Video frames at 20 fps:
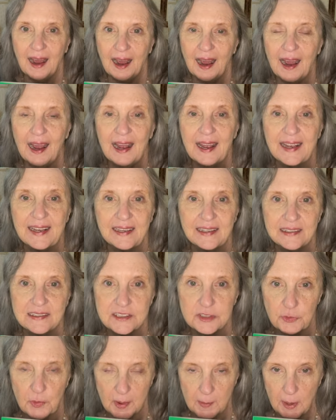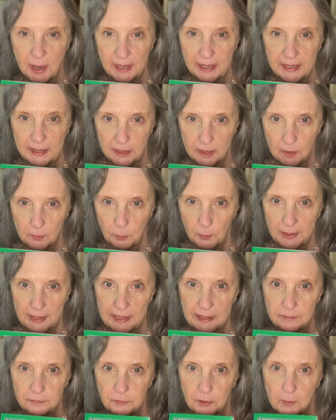Hi, it's Grandma here,
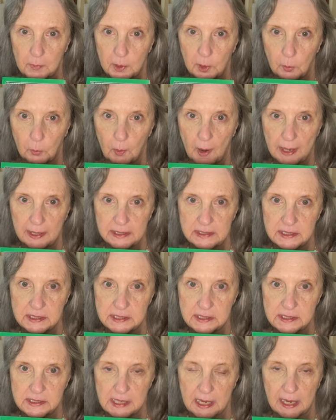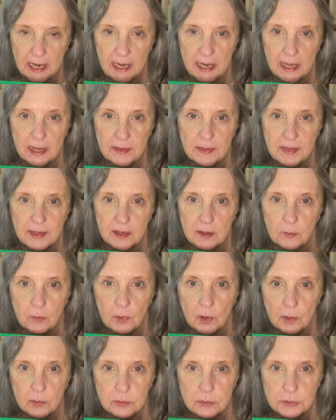reading from Herodotus and the
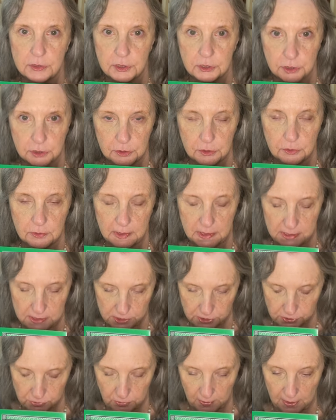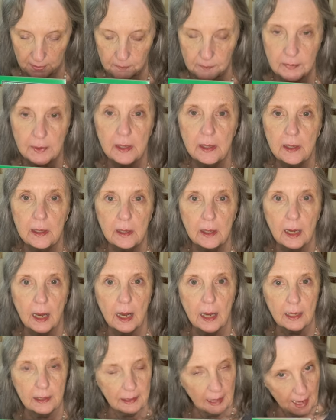Road to History.
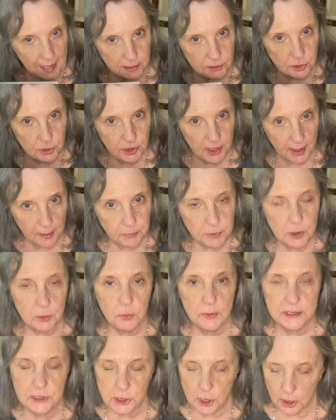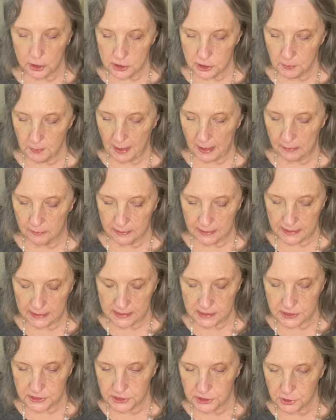Last chapter, we talked about
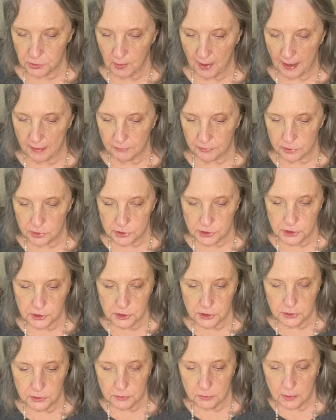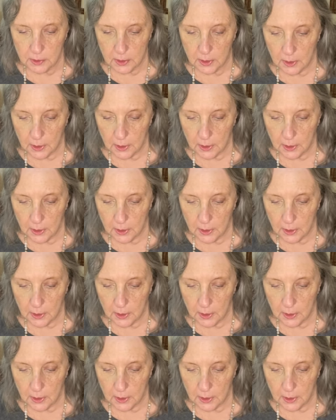his travels to